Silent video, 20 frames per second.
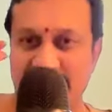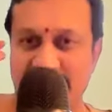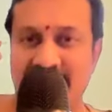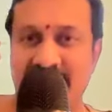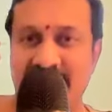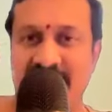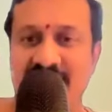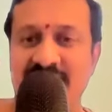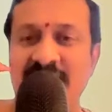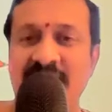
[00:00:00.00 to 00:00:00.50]

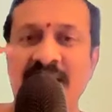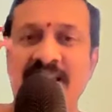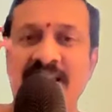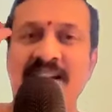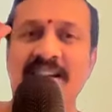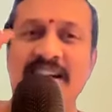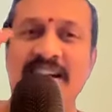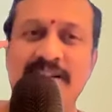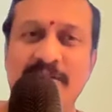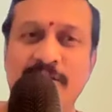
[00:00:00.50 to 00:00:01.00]
stage.
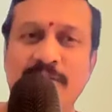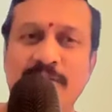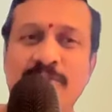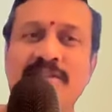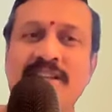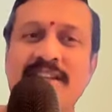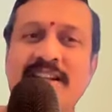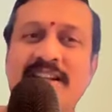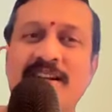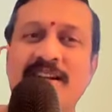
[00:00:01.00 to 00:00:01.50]
It
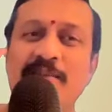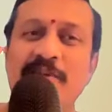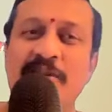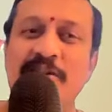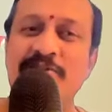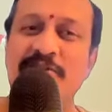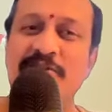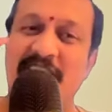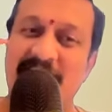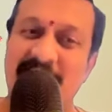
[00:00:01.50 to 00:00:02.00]
looks a little
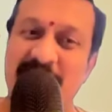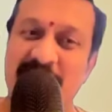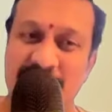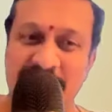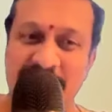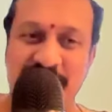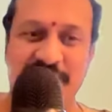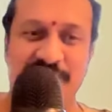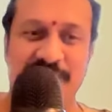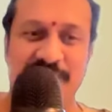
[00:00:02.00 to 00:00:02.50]
bit of
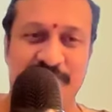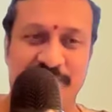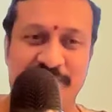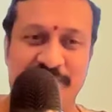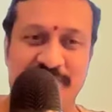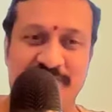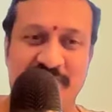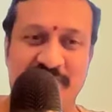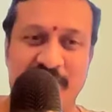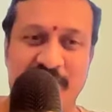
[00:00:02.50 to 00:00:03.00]
reddish.
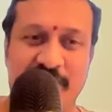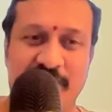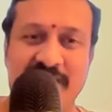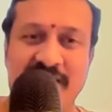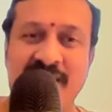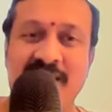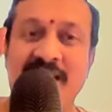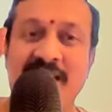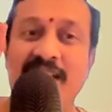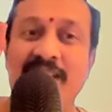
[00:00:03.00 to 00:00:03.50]

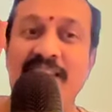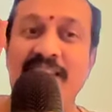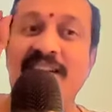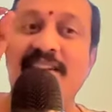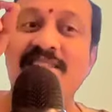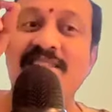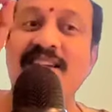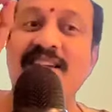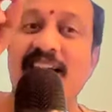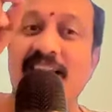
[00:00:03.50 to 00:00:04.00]
Okay,
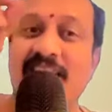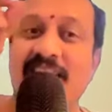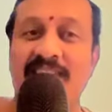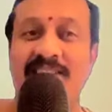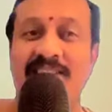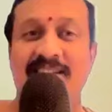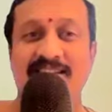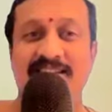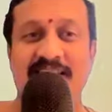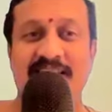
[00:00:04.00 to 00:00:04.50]
that is the
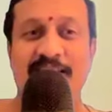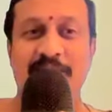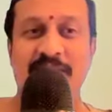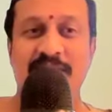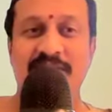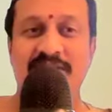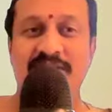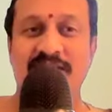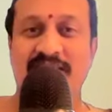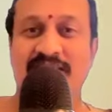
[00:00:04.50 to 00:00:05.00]
color that they are
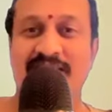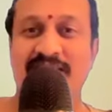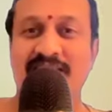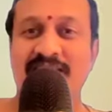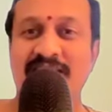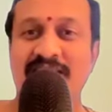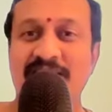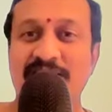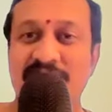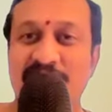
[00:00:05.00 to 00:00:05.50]
mentioning.
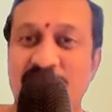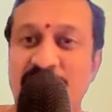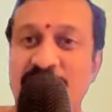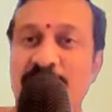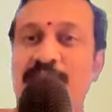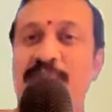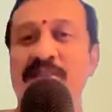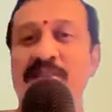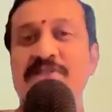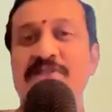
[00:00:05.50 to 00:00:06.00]

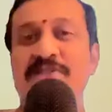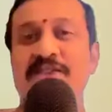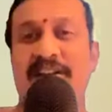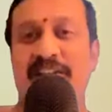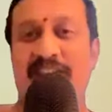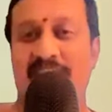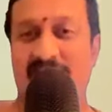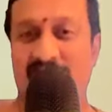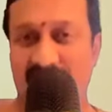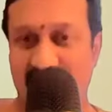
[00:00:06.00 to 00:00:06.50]

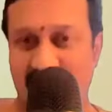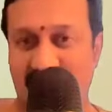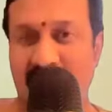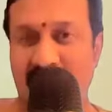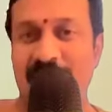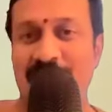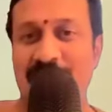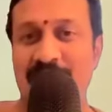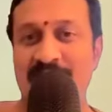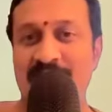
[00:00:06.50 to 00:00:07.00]
Saspinjara, yeah.
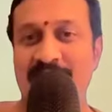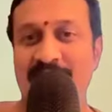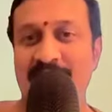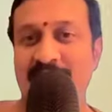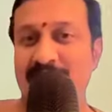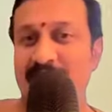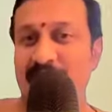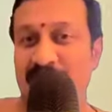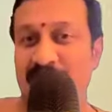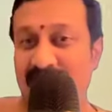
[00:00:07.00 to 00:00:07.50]

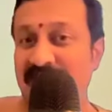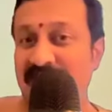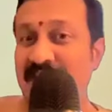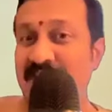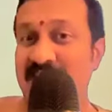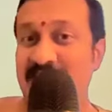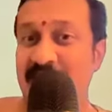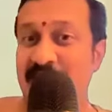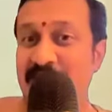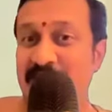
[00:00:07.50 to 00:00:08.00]
So at
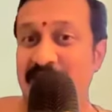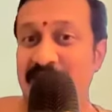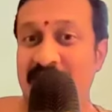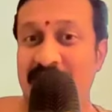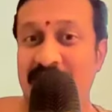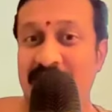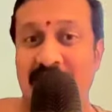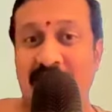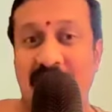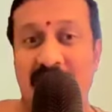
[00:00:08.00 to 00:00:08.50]
least
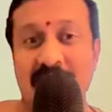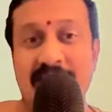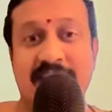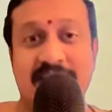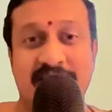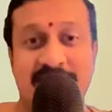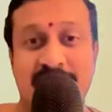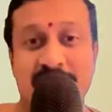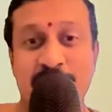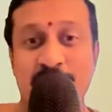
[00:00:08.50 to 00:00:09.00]
the
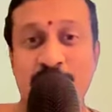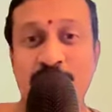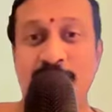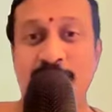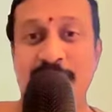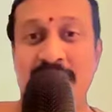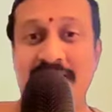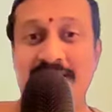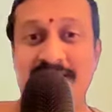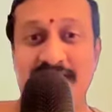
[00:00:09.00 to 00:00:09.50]
artist,
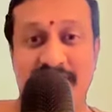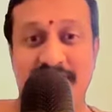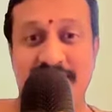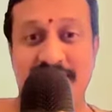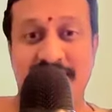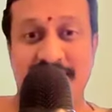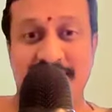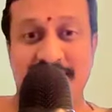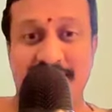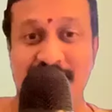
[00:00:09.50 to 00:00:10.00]
whoever is
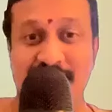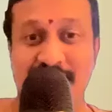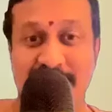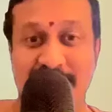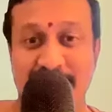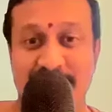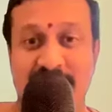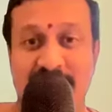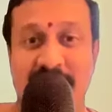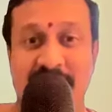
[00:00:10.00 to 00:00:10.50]
artist,
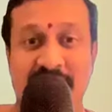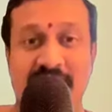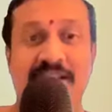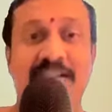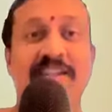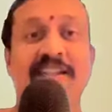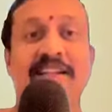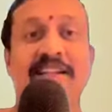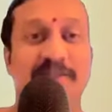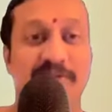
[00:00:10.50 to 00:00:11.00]
if they are
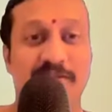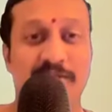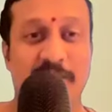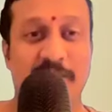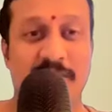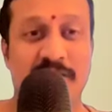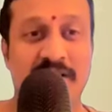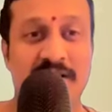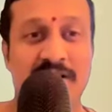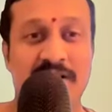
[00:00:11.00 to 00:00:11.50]
taking a
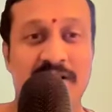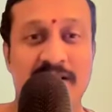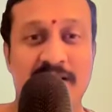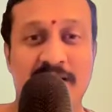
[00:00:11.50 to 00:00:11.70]
note,